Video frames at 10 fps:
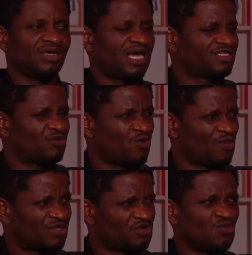as a
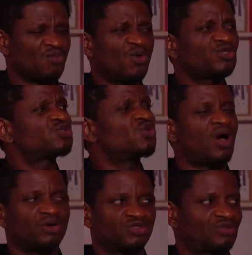woman, you must know
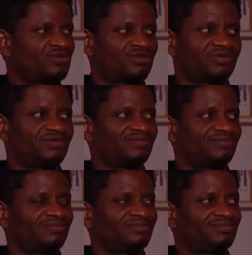how to cook.
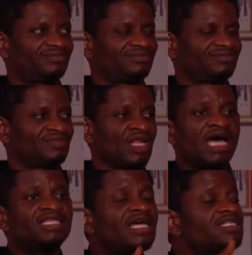
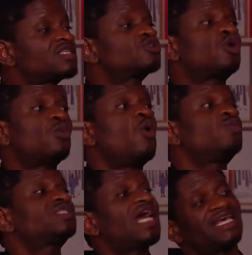And there are still some
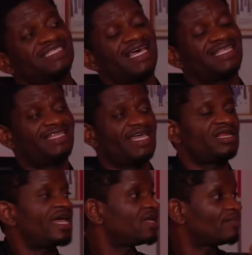homes as are then,
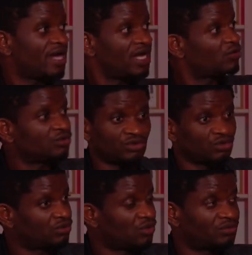like in my own
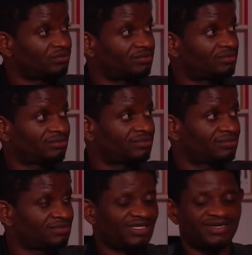home. Mm.
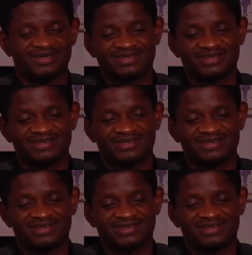they